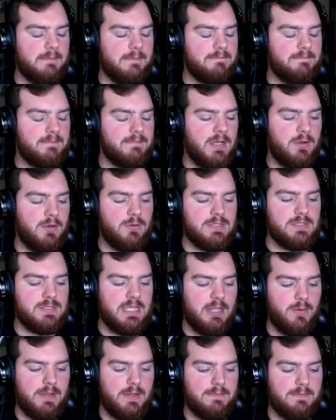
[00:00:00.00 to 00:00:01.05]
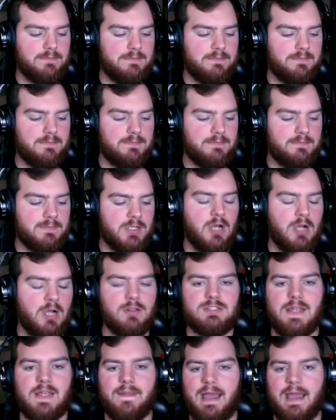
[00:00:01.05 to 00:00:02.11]
who's the other one? Carlos
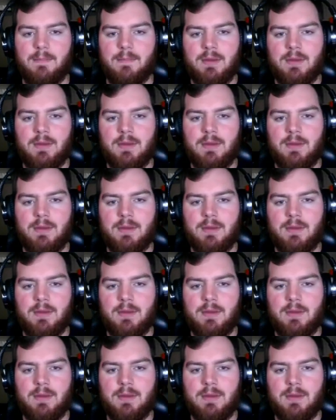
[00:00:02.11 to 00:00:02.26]
Dunlap.